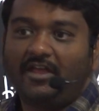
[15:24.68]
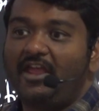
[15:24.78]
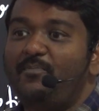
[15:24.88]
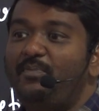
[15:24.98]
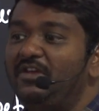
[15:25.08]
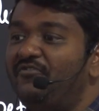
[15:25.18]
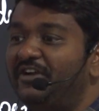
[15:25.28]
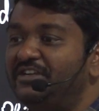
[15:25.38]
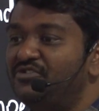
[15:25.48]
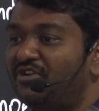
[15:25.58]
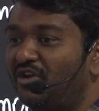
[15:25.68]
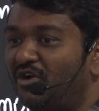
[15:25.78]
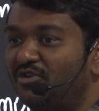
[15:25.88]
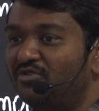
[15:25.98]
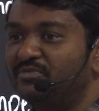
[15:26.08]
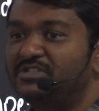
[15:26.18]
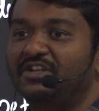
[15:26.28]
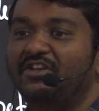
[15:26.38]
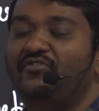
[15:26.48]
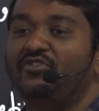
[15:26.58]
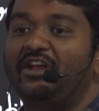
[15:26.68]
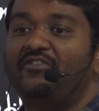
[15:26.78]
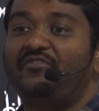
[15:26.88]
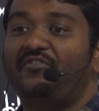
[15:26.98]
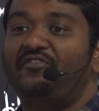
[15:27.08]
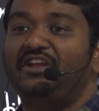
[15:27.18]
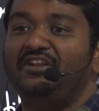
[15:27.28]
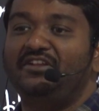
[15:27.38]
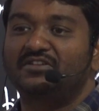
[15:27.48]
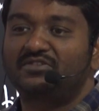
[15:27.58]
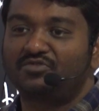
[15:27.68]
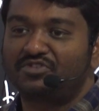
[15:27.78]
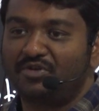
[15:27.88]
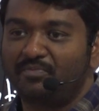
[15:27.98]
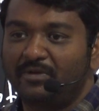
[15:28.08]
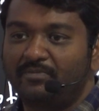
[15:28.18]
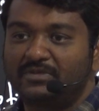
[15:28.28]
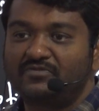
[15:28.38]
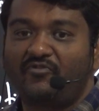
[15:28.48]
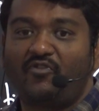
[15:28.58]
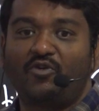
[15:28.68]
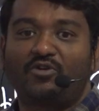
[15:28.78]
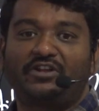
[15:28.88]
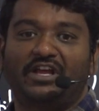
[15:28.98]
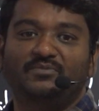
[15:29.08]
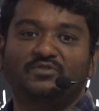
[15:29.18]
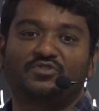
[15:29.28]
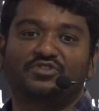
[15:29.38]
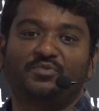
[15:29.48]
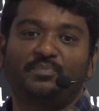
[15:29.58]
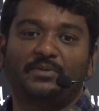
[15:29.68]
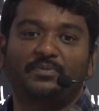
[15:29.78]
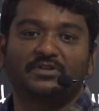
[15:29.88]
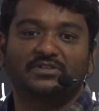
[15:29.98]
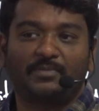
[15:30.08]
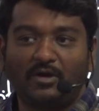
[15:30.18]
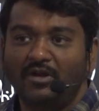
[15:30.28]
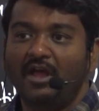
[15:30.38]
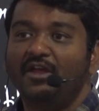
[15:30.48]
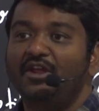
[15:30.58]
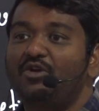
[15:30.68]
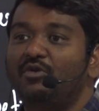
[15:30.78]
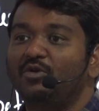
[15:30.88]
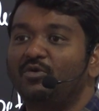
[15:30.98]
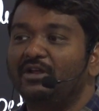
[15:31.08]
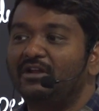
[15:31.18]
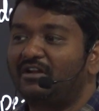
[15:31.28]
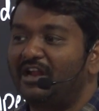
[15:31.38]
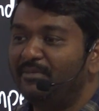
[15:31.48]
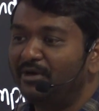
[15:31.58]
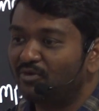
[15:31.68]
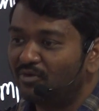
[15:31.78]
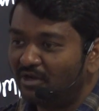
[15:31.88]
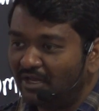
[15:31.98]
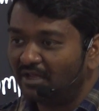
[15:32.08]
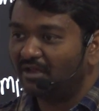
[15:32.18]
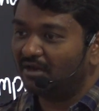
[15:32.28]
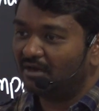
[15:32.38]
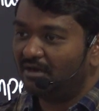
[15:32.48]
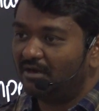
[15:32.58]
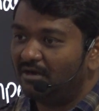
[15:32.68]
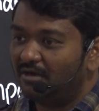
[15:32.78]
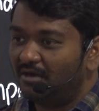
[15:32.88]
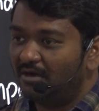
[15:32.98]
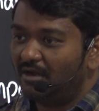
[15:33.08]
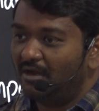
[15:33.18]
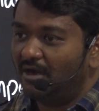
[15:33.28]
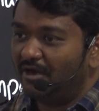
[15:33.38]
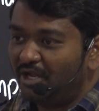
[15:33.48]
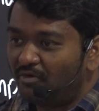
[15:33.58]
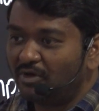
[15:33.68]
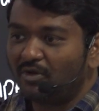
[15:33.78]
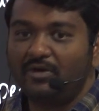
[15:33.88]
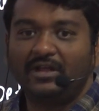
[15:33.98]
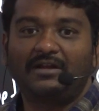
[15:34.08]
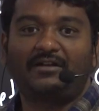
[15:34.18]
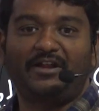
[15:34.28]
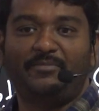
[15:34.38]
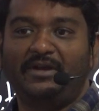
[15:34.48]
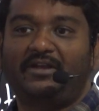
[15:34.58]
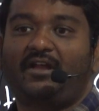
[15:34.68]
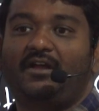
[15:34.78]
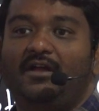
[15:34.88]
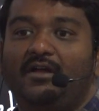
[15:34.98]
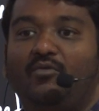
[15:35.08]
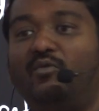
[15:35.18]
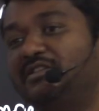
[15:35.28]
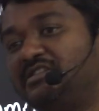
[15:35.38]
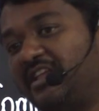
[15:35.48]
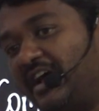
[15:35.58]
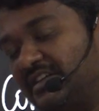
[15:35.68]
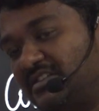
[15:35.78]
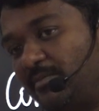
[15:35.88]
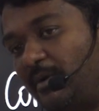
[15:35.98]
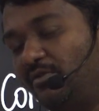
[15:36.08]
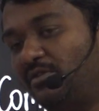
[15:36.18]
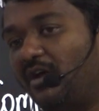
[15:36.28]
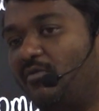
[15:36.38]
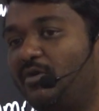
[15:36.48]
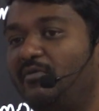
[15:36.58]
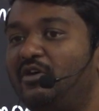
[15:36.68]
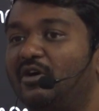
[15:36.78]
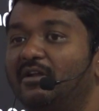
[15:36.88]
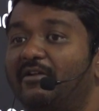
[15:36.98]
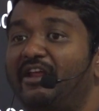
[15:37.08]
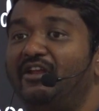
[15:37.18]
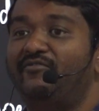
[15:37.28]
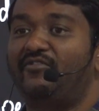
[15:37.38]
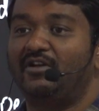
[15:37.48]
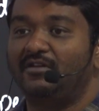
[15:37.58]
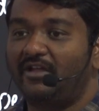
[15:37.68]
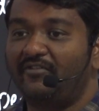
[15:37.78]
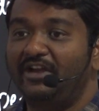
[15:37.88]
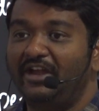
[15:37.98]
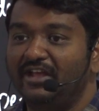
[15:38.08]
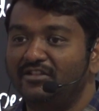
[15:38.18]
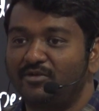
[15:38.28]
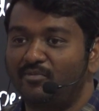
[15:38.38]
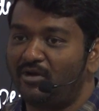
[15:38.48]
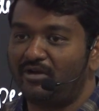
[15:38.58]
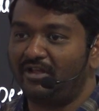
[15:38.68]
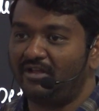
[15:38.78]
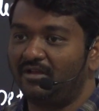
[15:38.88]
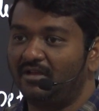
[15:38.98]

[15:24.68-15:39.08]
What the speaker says: Epiphytes you cannot do mistake. If you take 15 years question papers, 4 times question paper is about equatorial climate only. An equatorial climate, once they asked about what we call rainfall every day in the morning.